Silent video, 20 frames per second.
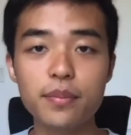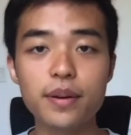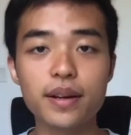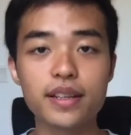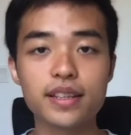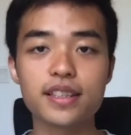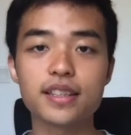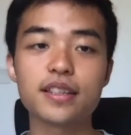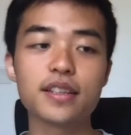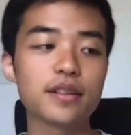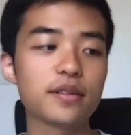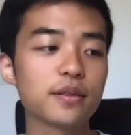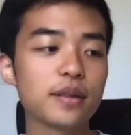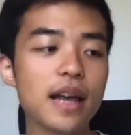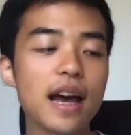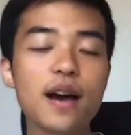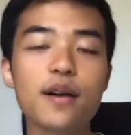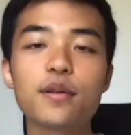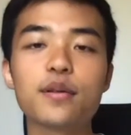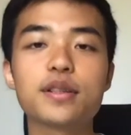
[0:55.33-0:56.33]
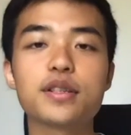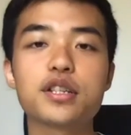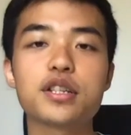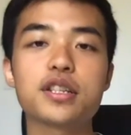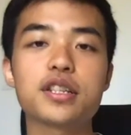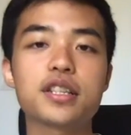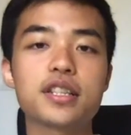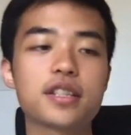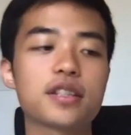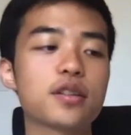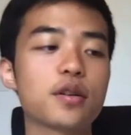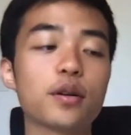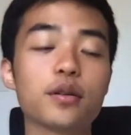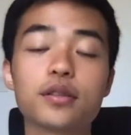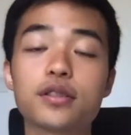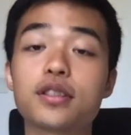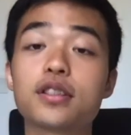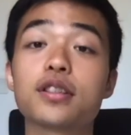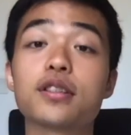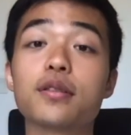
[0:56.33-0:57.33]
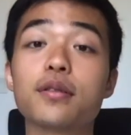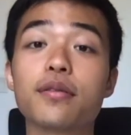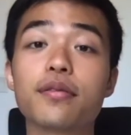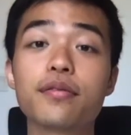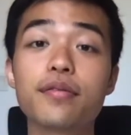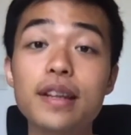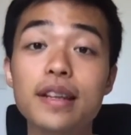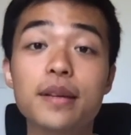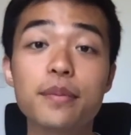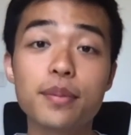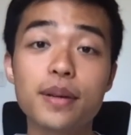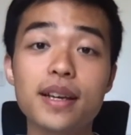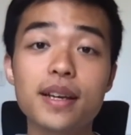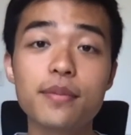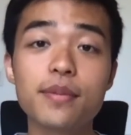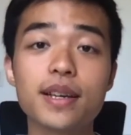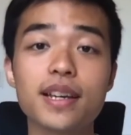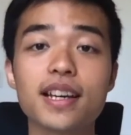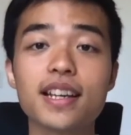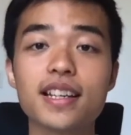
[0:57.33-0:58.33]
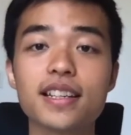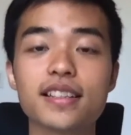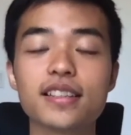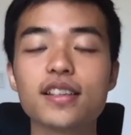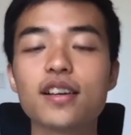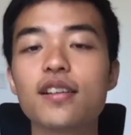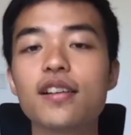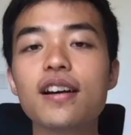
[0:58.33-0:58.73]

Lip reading: but now it just turned to fit B, because